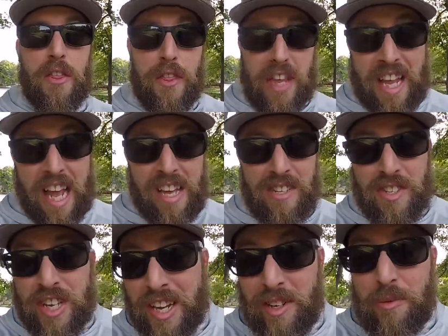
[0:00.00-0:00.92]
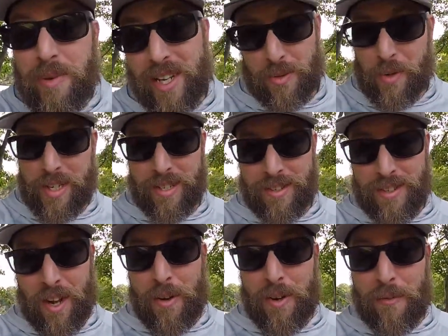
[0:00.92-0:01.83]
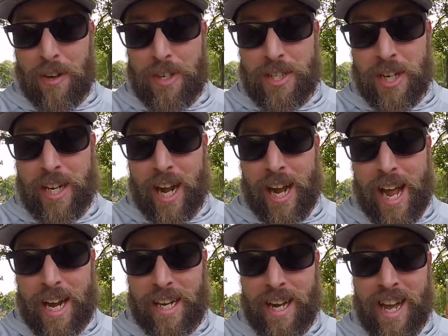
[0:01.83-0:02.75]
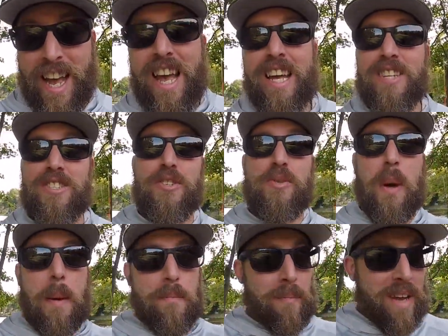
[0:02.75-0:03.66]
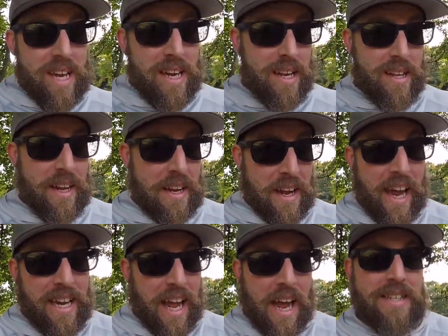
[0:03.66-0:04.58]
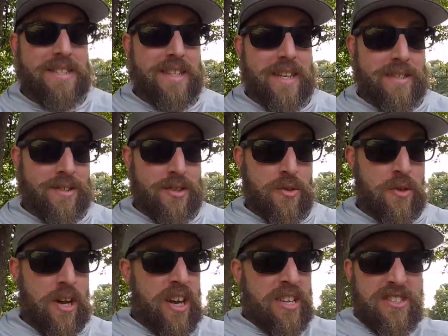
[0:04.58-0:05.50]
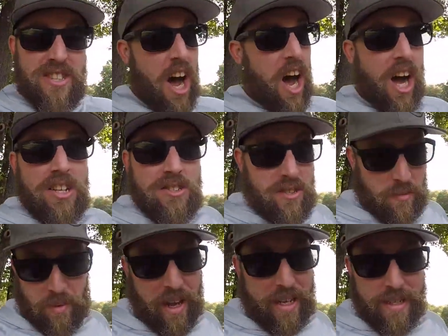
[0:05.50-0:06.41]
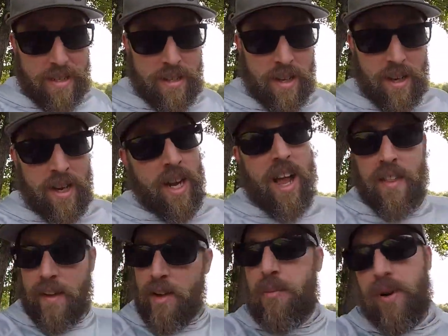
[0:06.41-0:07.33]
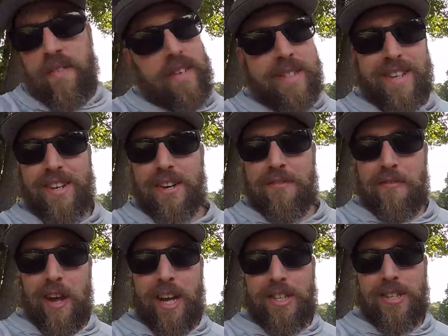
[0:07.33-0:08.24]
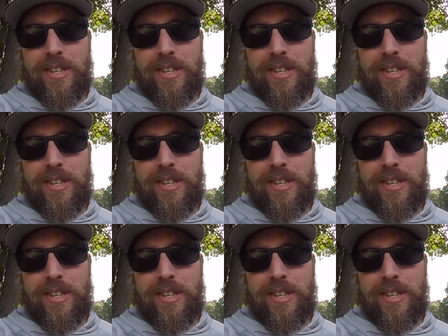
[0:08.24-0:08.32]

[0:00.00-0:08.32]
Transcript: The single best reason to own a fishing kayak is you immediately gain access to tons of places that you previously couldn't fish.